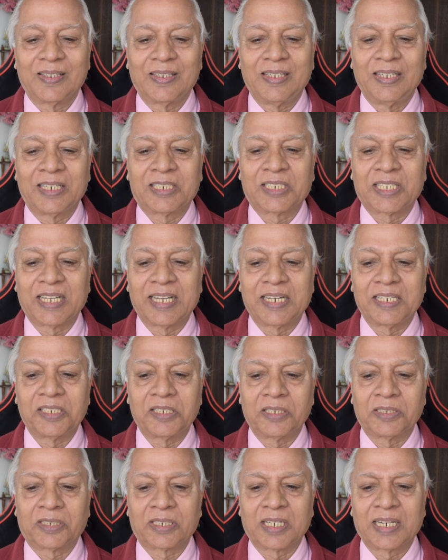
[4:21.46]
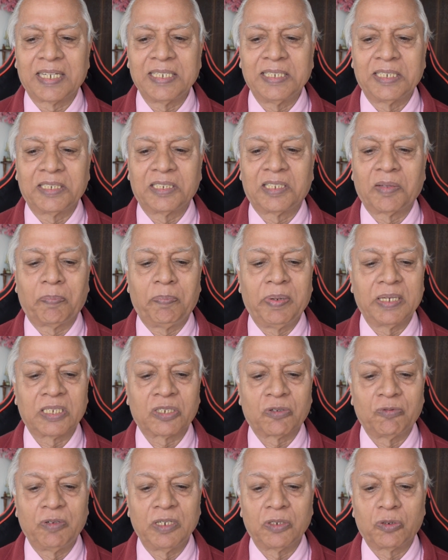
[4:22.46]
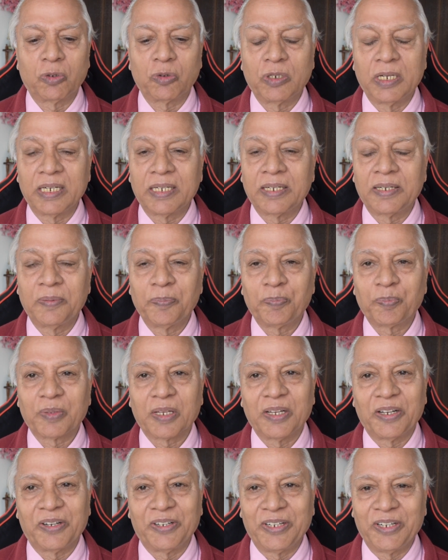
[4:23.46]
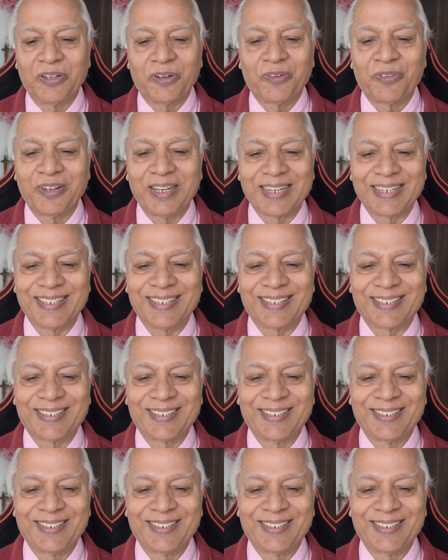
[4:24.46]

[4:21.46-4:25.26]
Exercise is the best way to get rid of anger.